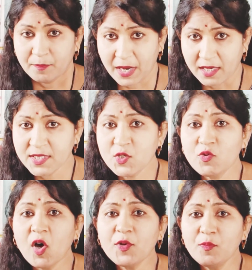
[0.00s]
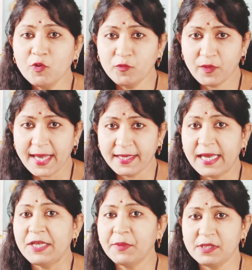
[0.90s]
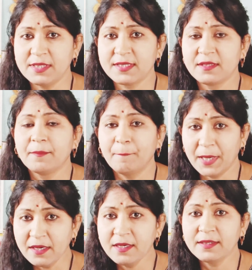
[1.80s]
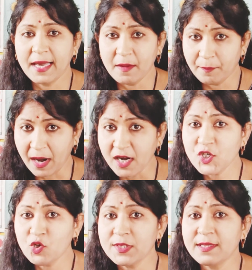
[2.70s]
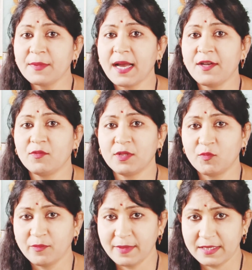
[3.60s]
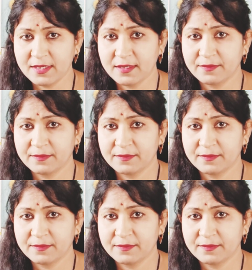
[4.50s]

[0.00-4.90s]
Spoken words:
Plants do not move like animals, but their parts show some kind of the movement.